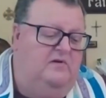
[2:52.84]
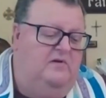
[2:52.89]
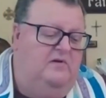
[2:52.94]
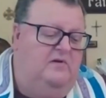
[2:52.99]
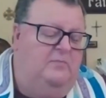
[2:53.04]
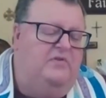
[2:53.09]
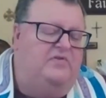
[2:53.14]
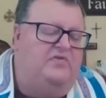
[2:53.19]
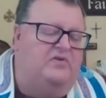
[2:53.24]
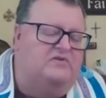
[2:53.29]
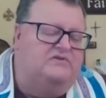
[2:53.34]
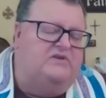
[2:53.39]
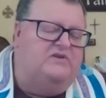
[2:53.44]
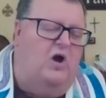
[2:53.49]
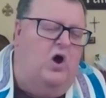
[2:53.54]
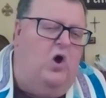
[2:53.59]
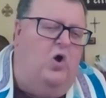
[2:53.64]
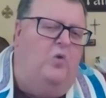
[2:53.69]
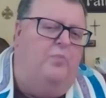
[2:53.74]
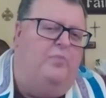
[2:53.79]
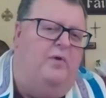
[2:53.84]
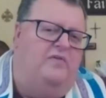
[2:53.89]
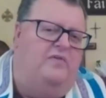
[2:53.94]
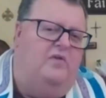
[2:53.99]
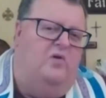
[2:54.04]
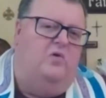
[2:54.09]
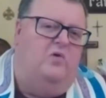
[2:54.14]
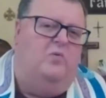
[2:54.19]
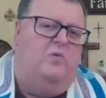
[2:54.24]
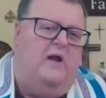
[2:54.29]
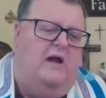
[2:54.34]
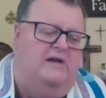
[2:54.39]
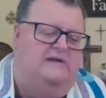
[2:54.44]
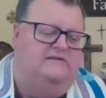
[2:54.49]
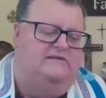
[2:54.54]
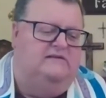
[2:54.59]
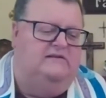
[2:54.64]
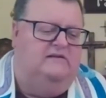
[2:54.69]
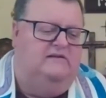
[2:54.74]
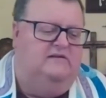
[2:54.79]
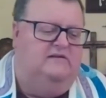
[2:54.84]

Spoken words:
But there's hope on the horizon.